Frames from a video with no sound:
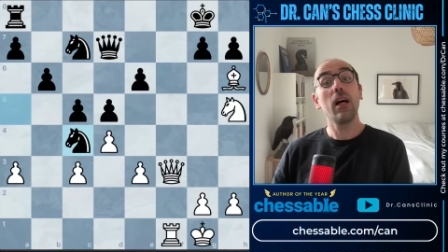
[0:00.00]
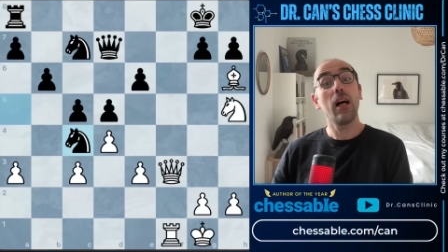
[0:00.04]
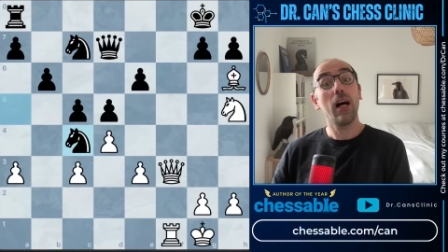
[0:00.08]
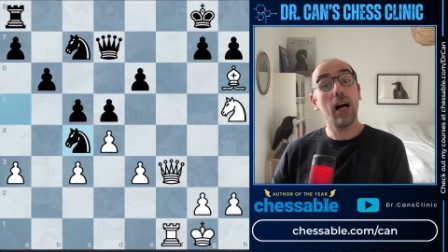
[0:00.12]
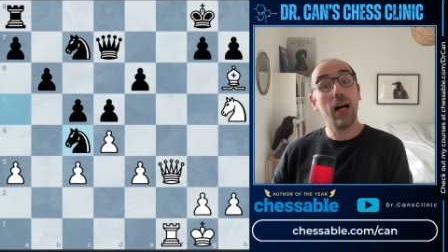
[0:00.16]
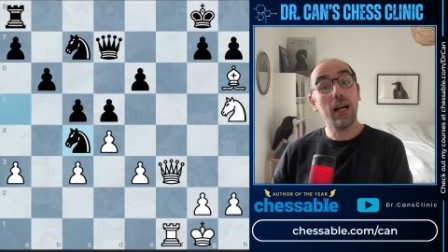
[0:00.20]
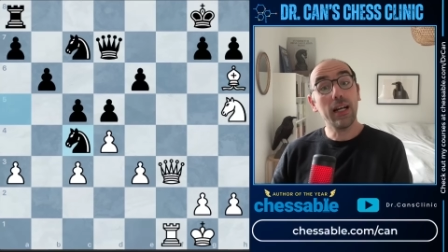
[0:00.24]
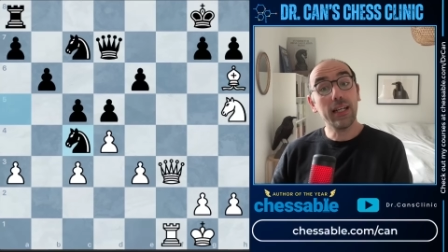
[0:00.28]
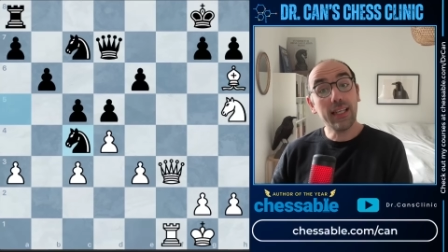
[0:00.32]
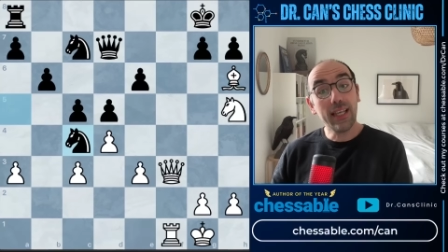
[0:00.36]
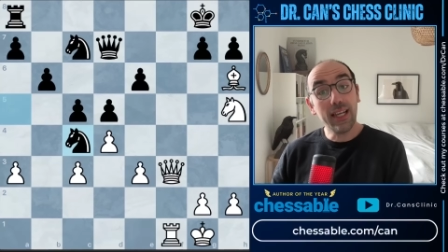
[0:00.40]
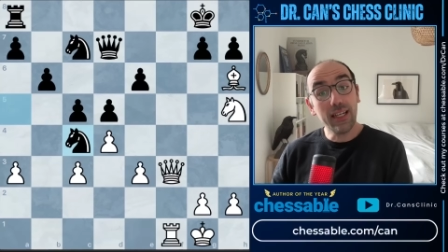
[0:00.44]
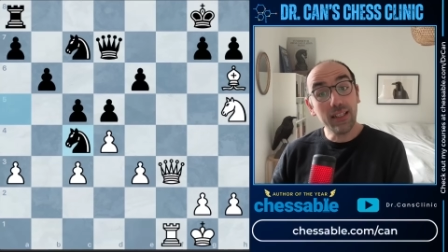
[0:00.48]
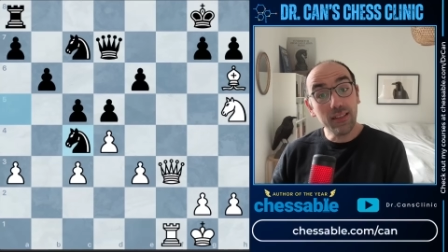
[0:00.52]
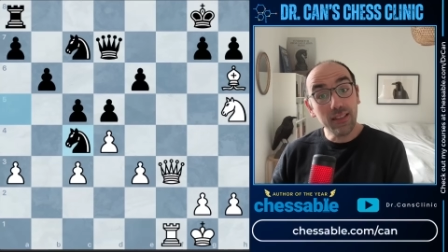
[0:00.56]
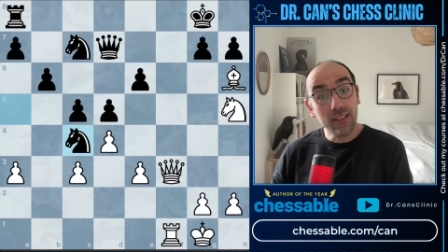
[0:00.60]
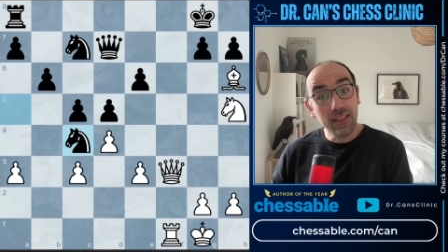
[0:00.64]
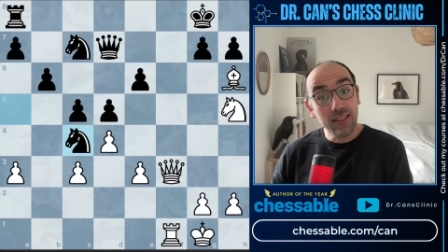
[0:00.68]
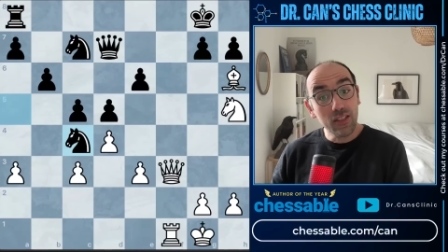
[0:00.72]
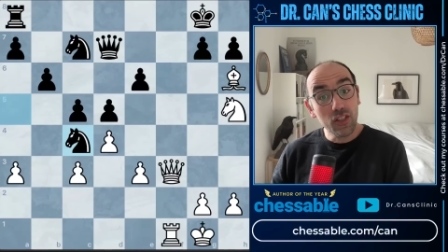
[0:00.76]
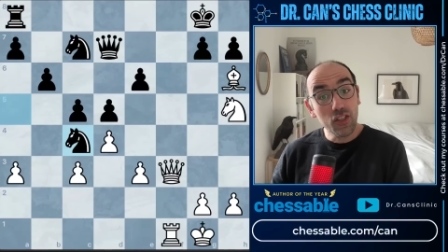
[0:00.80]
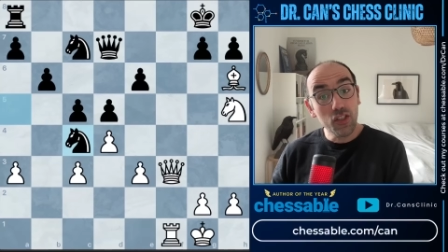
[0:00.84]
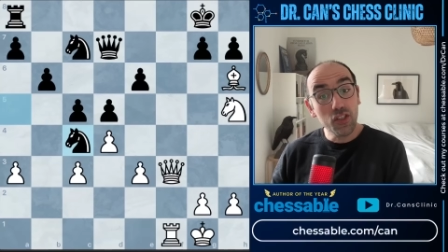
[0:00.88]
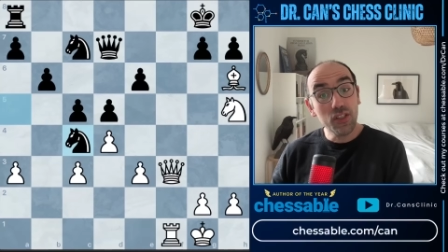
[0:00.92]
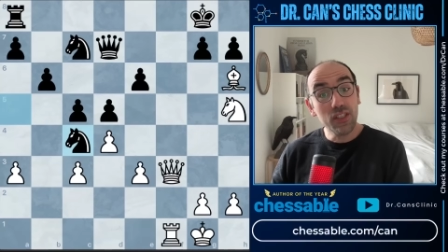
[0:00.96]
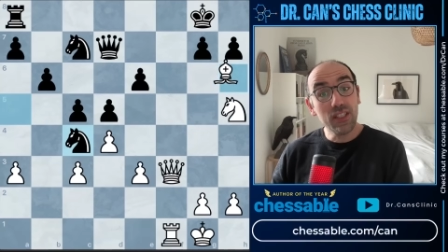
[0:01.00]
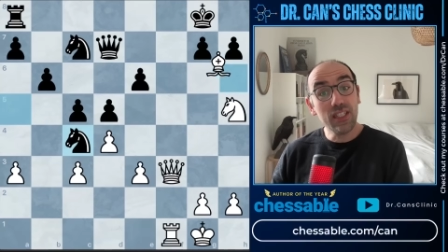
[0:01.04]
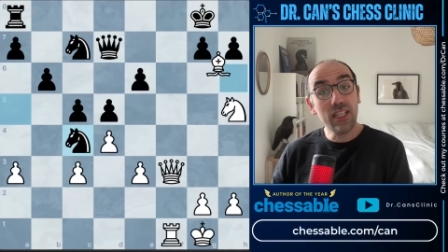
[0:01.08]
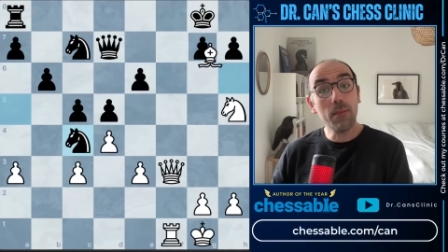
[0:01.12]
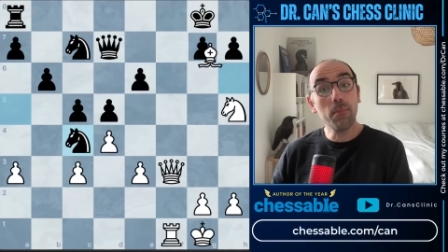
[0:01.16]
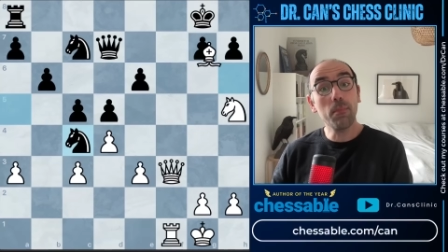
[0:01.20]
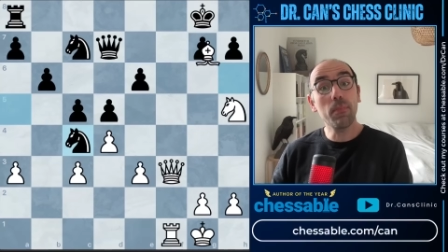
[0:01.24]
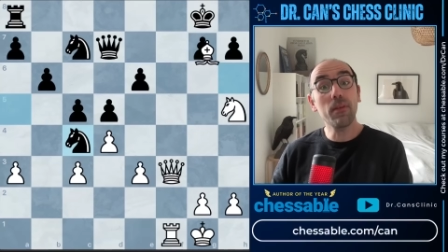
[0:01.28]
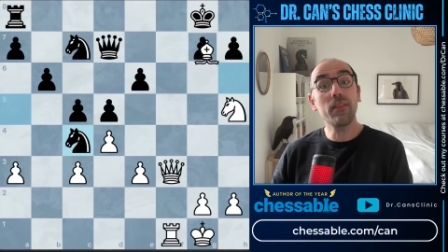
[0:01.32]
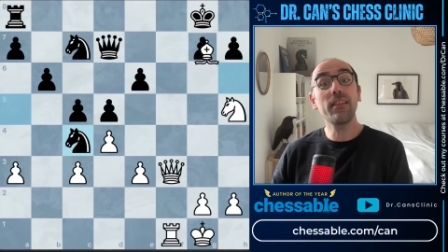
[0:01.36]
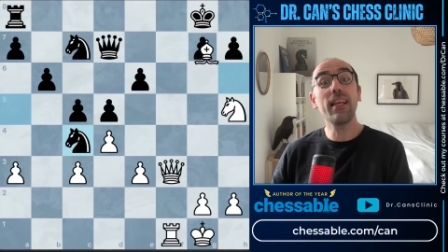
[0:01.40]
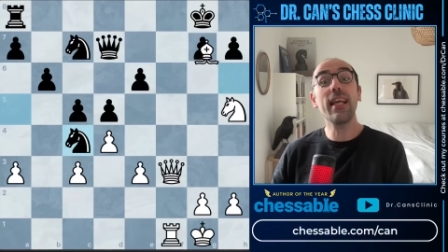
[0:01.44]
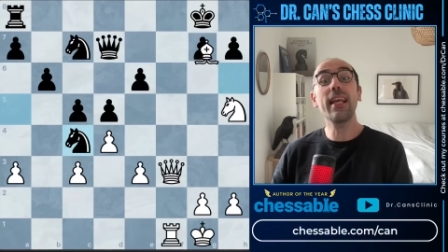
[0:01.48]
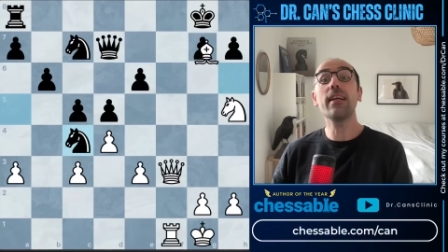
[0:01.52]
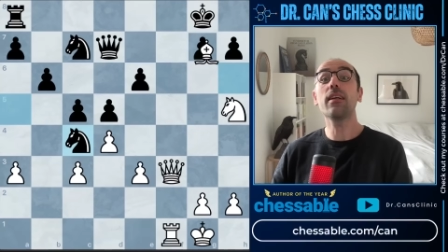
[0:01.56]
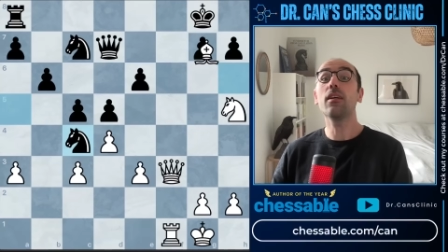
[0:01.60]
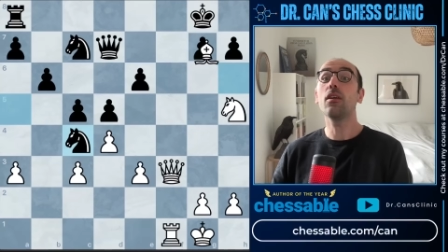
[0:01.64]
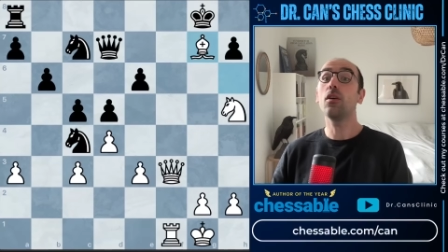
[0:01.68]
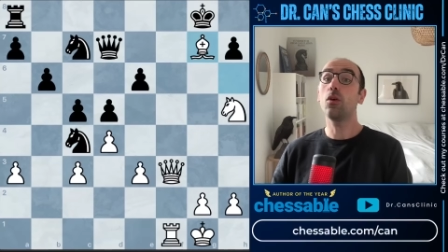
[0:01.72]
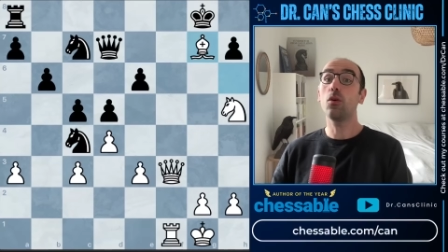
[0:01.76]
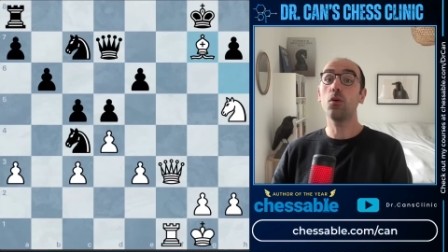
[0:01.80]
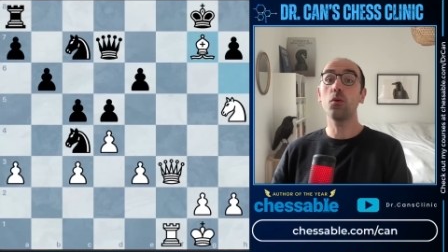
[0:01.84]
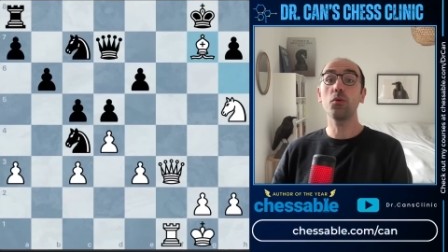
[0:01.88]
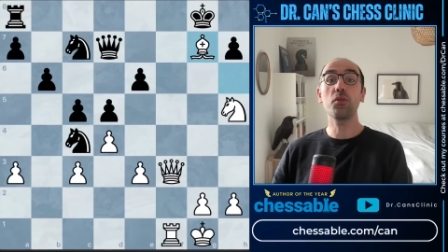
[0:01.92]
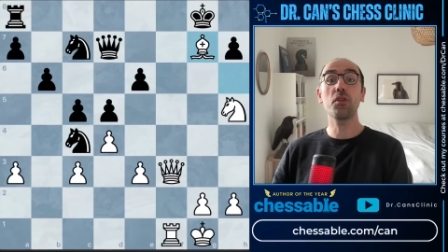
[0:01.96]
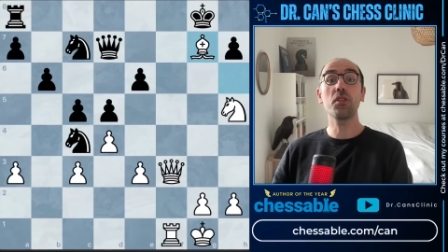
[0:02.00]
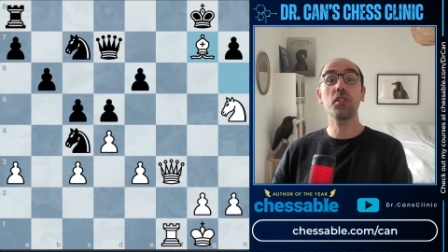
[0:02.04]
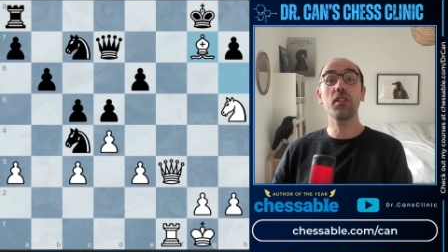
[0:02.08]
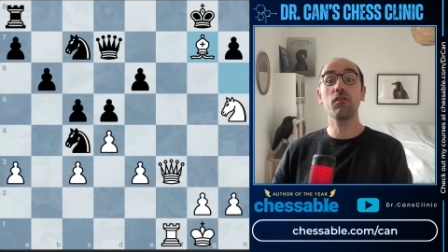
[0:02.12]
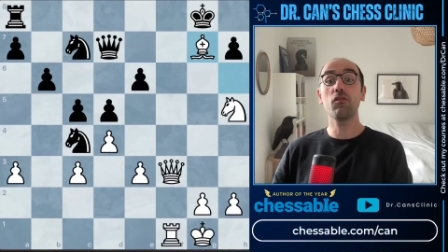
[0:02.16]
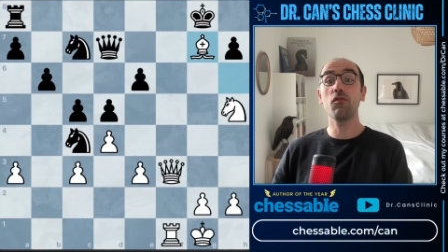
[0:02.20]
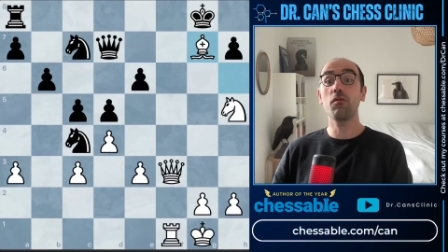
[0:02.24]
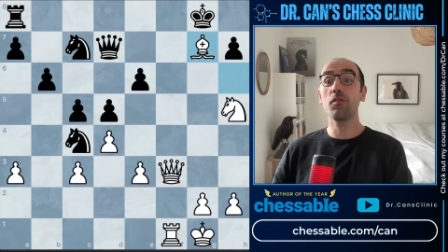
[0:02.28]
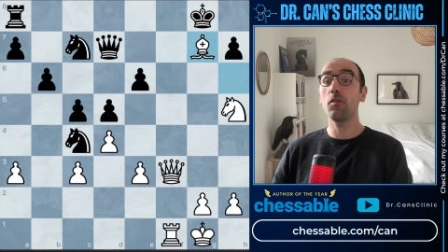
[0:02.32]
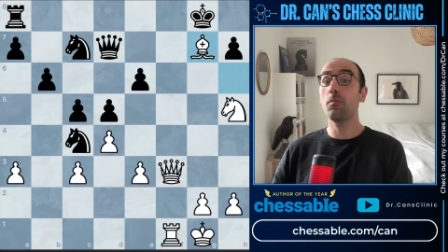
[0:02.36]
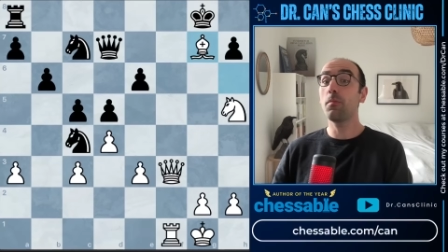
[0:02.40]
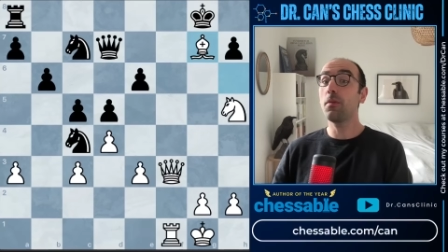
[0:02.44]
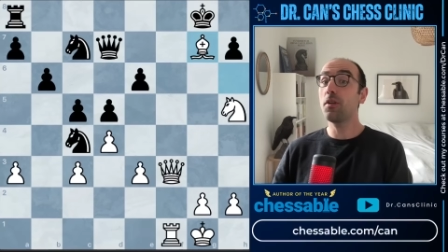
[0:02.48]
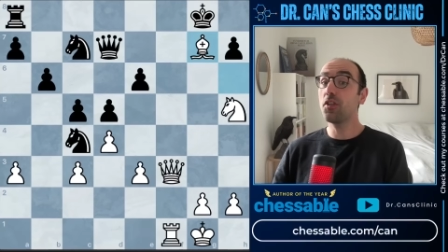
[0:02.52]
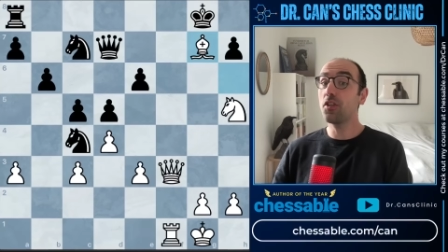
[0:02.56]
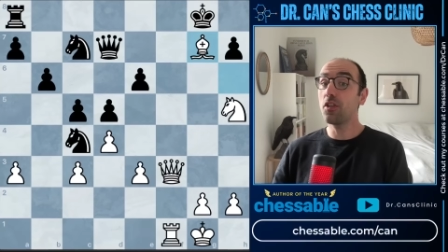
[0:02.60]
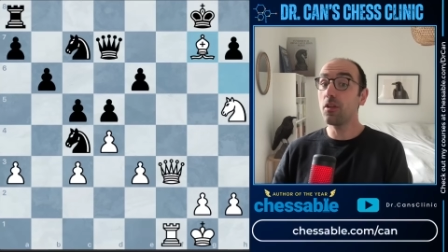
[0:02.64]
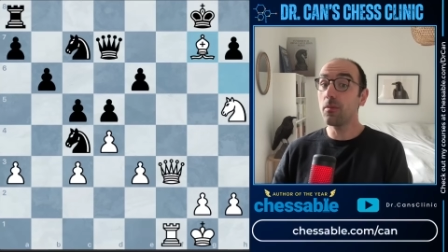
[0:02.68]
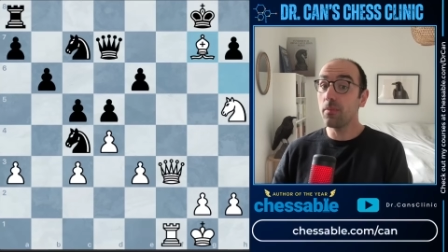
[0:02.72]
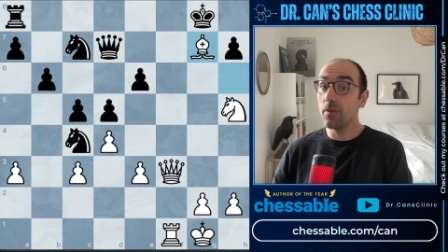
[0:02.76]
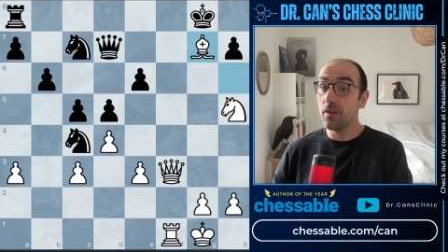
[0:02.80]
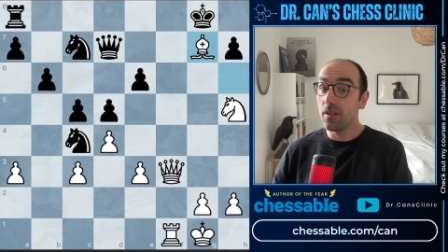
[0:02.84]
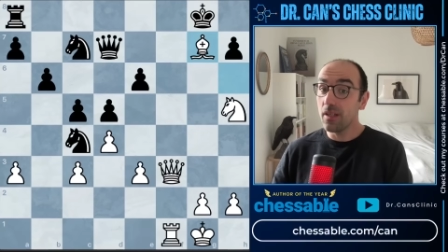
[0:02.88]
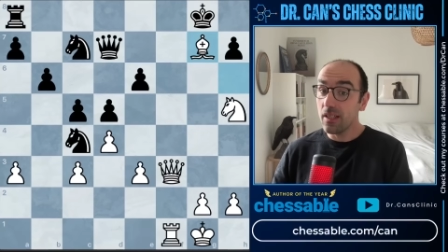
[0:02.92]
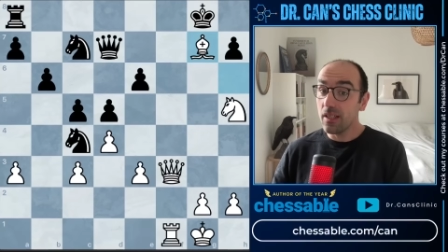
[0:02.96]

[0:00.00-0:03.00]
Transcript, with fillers: I can simply take on g7 with the bishop,